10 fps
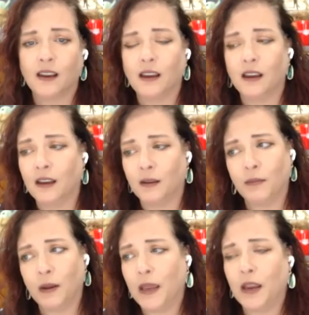
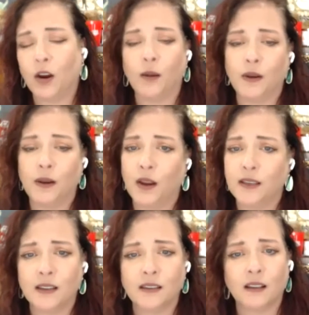Um, I make our company
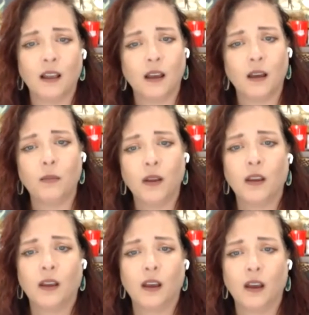president's club.
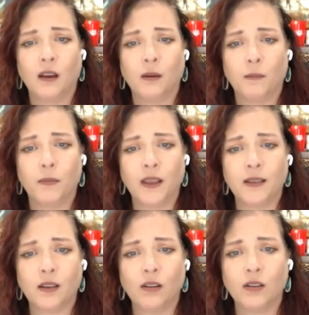Um, but
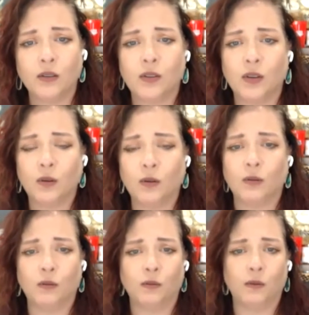that's all due
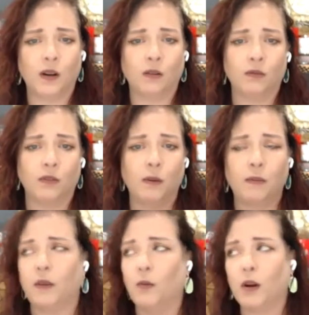to you know the
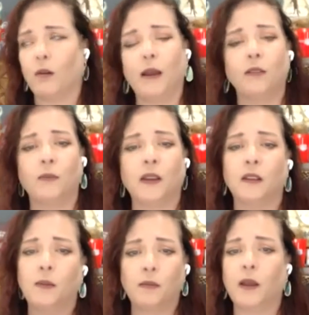people that work around me and
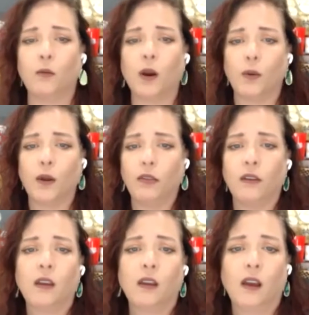the people I work with.
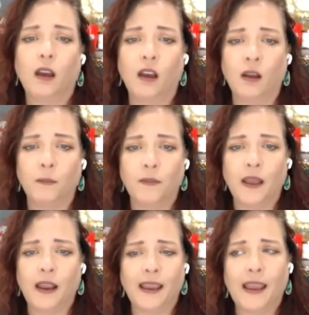Um,
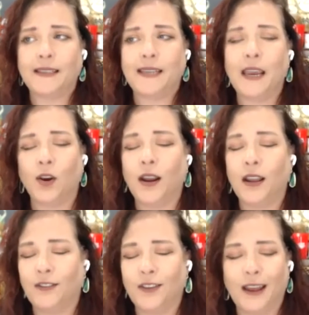I, I can't take
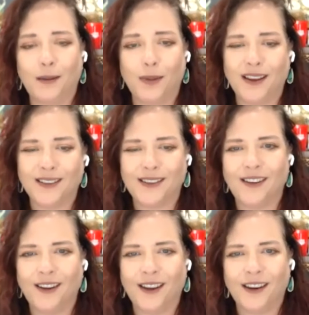credit for that because it's
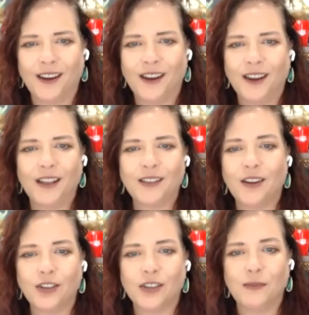not it's
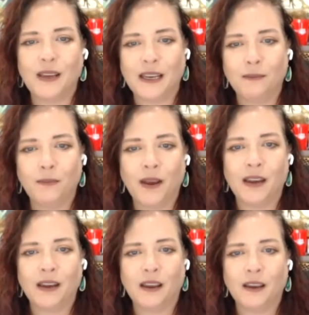not just me.
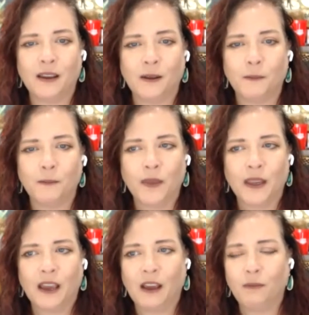But um,
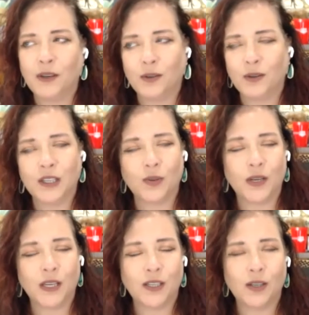I've been doing this
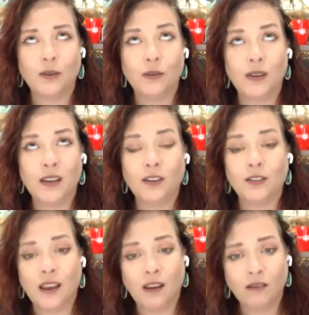22
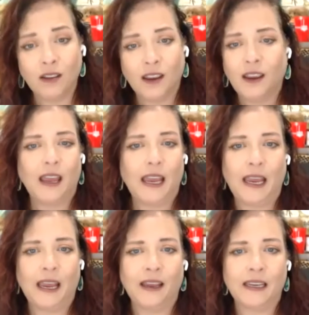years now,
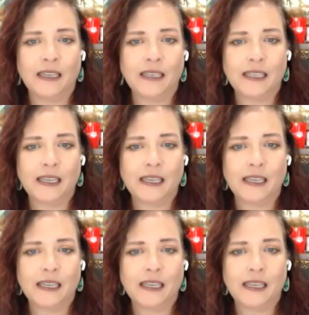and